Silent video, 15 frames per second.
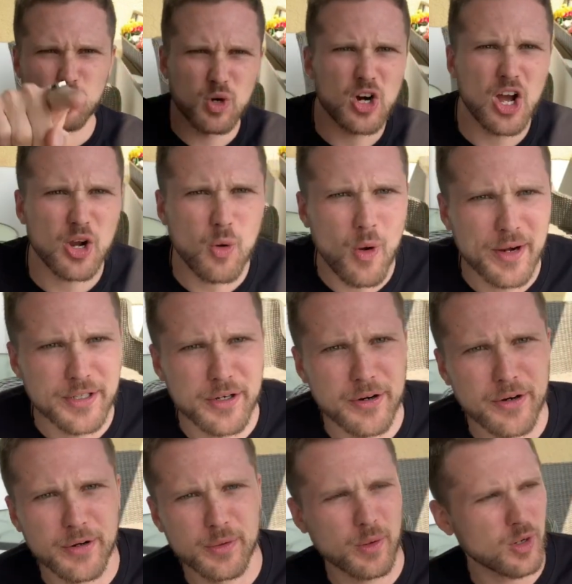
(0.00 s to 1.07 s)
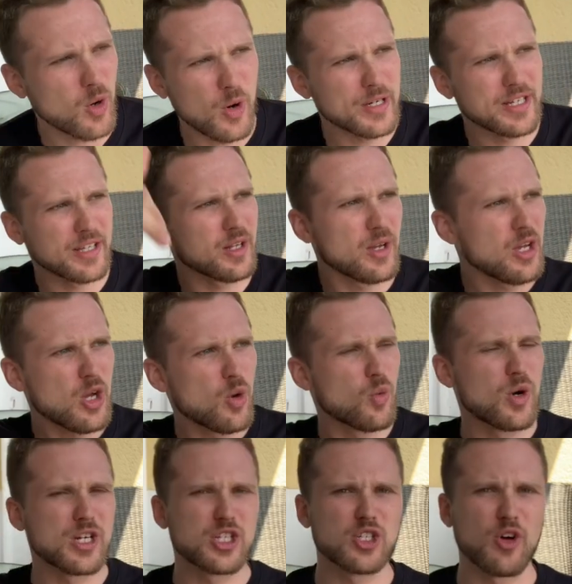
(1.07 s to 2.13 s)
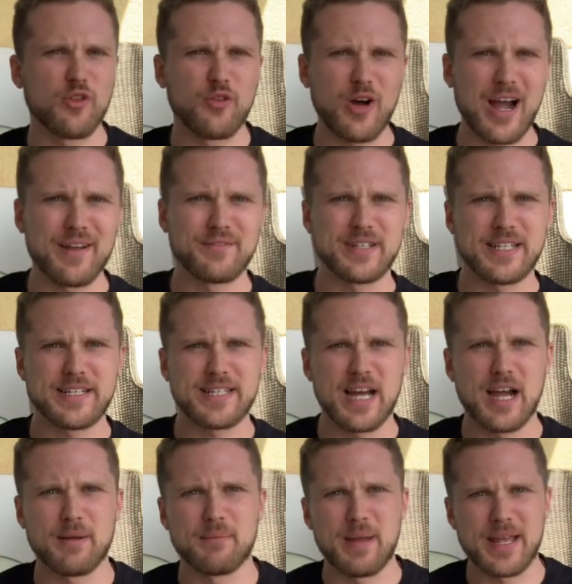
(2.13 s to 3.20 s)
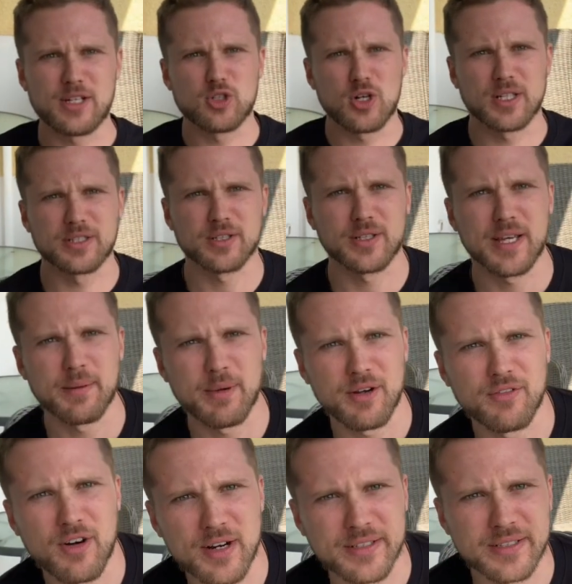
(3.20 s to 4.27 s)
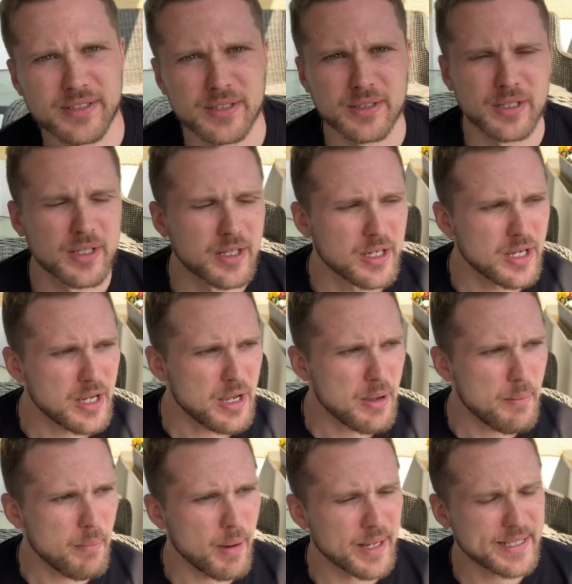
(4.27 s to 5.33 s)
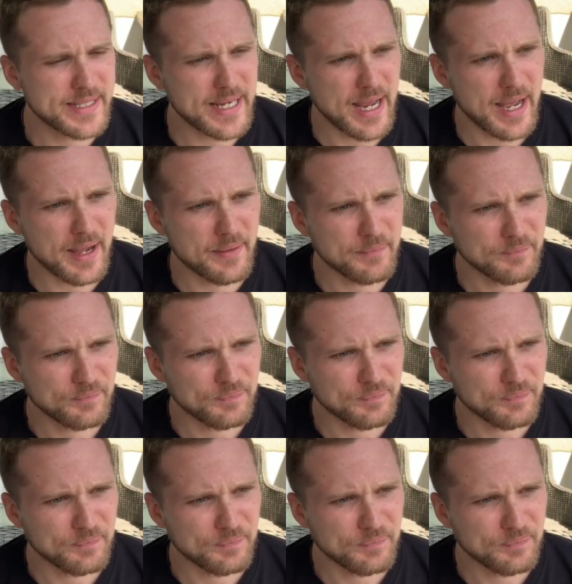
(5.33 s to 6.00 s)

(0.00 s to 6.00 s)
We're not going to Earth, we're going to the original 5D time matrix, okay, my friends? But, uh,